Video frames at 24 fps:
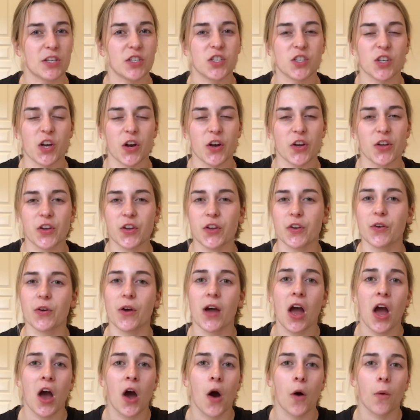show you
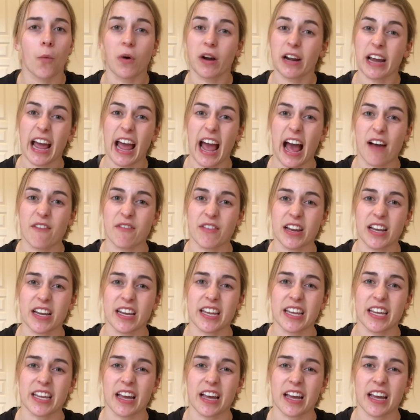what I have in